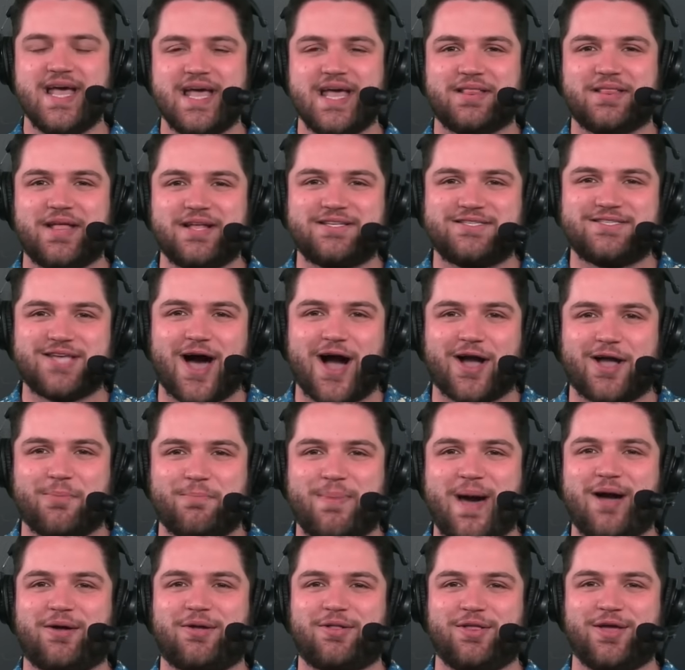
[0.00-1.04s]
Let's talk
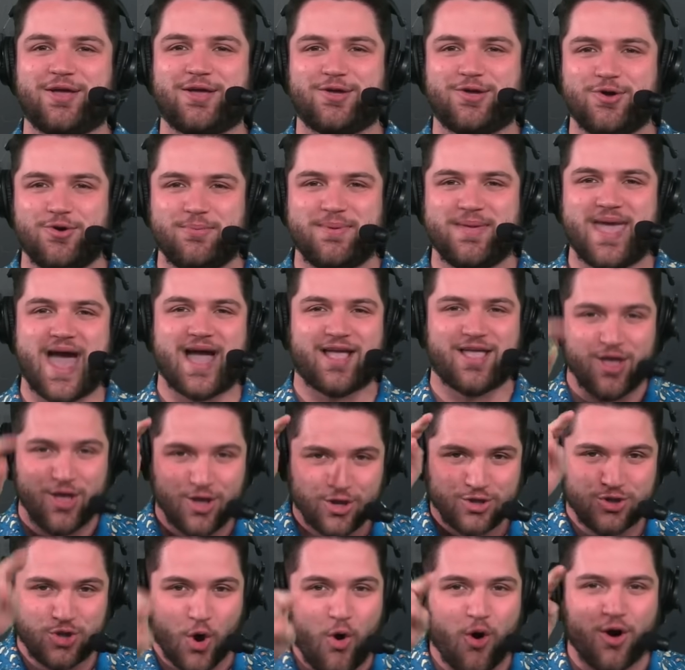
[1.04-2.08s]
about Klint Kubiak,
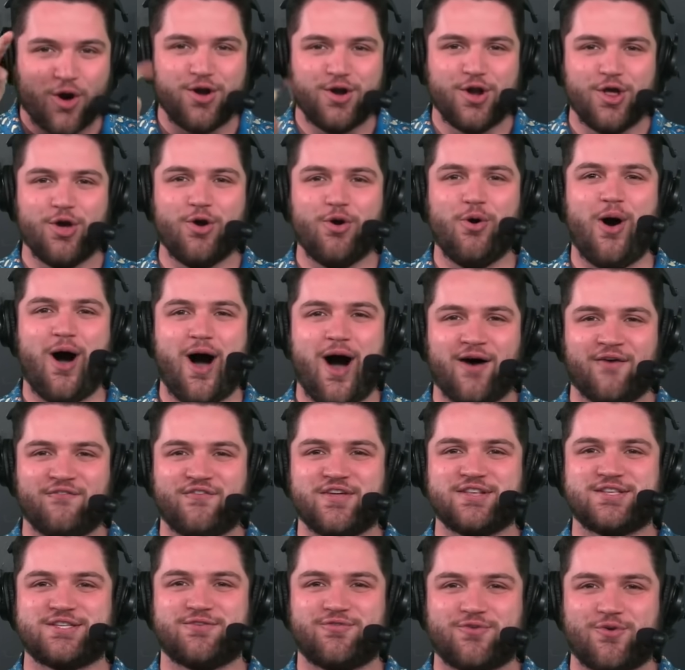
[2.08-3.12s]
your new
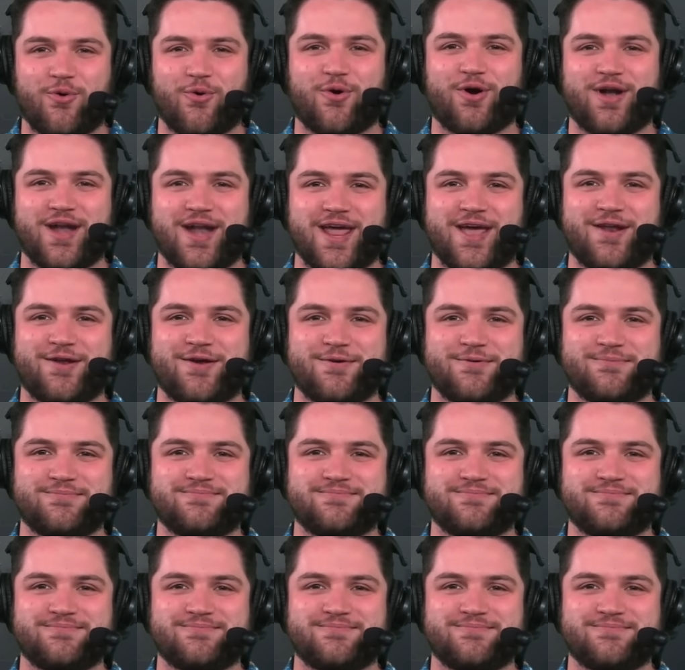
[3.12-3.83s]
offensive coordinator.